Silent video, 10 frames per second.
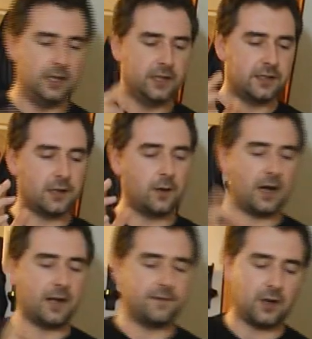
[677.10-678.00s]
So
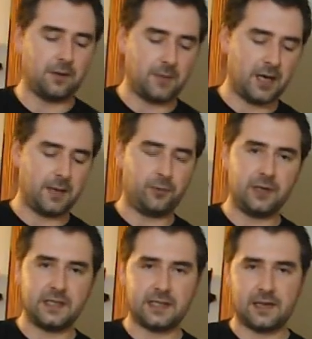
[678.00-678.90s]
I've got my
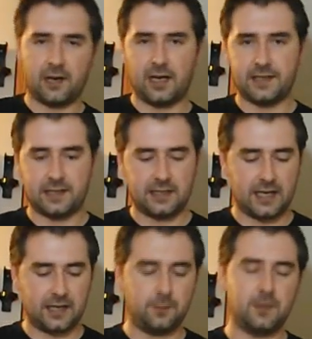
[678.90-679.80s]
pre-sterilized
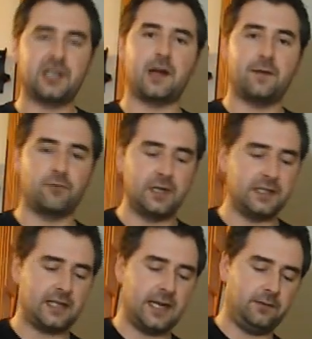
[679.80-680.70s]
container, which I've
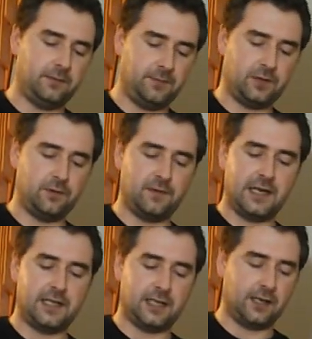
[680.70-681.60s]
rinsed out. It's all
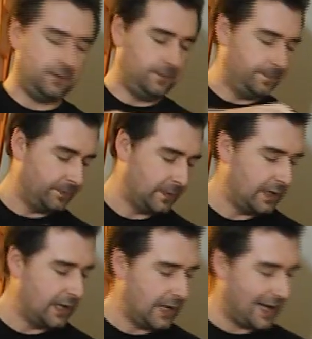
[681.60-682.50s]
ready to go.
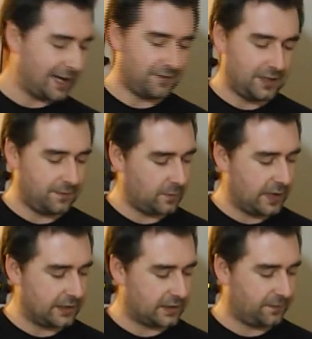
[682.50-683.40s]
And I've even
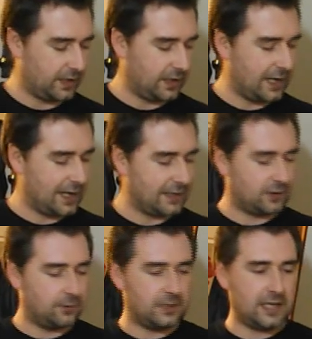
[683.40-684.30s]
went as far as
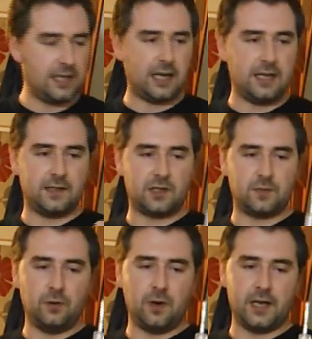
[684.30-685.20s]
to take a
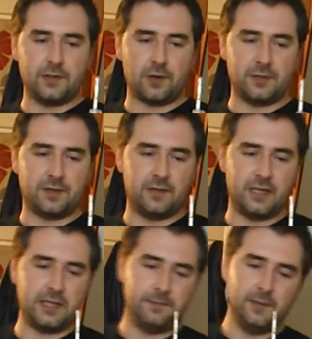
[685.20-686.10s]
small hydrometer
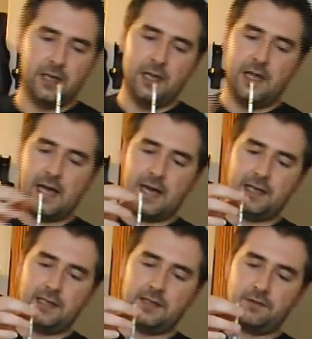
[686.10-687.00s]
reading. And
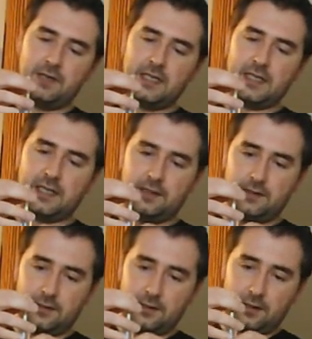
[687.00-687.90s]
it is reading,
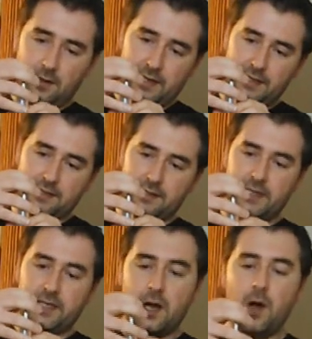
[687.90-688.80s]
quite
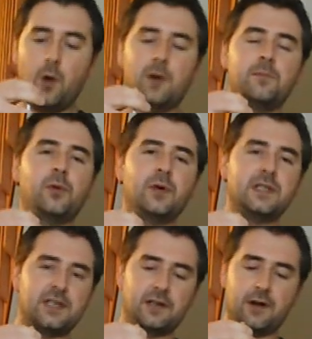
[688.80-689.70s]
literally,
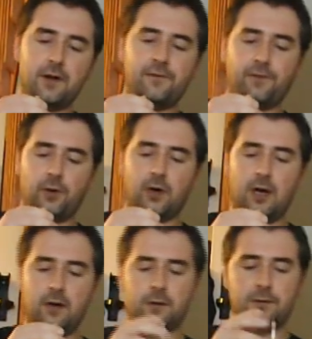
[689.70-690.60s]

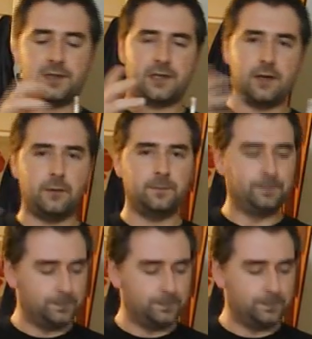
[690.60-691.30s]
1.040. So